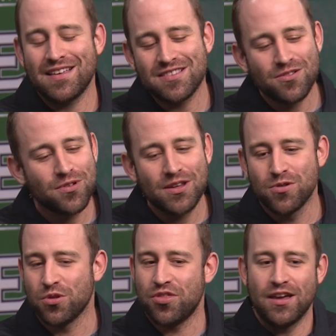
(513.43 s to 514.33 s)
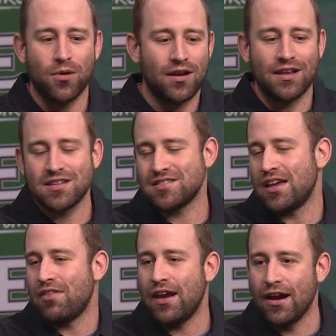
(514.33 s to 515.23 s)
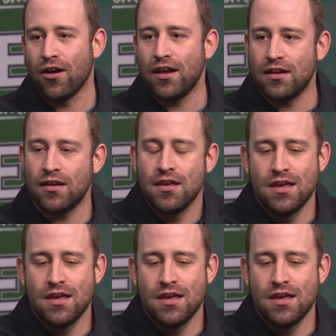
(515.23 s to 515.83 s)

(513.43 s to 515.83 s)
That's a really cool thing. We're going to get to stay in that area, and